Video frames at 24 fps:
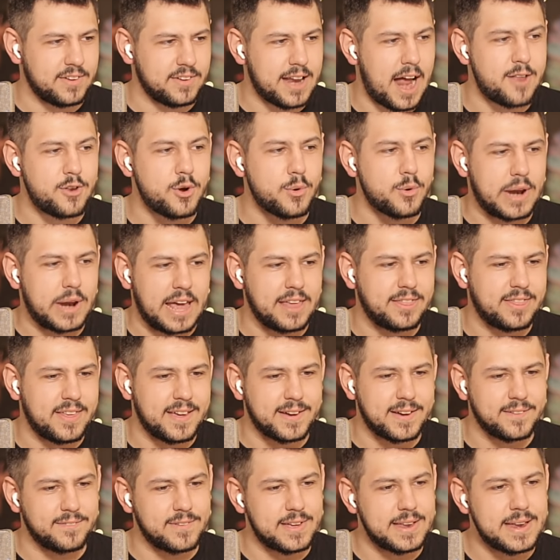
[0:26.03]
I know what I think
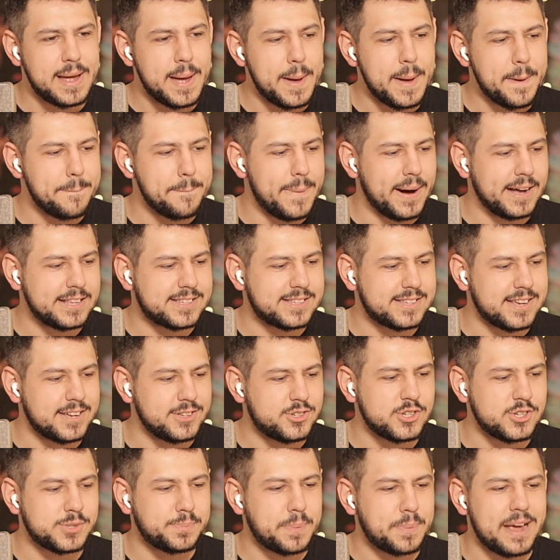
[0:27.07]
of it, but
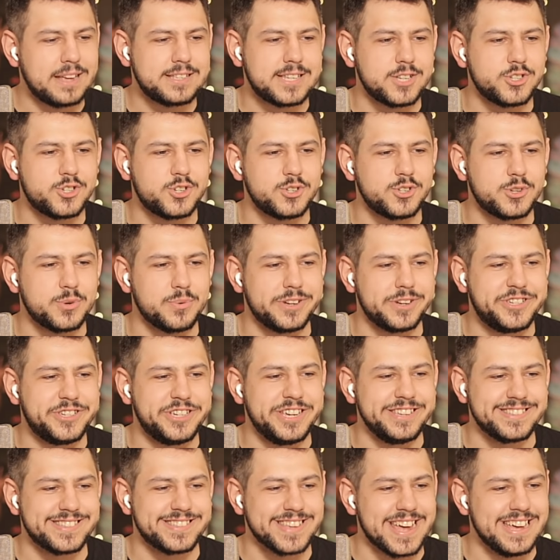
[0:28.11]
just pay attention to what
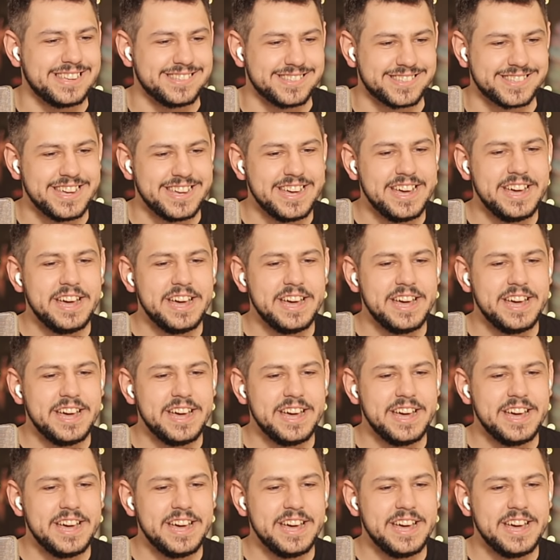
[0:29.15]
she says.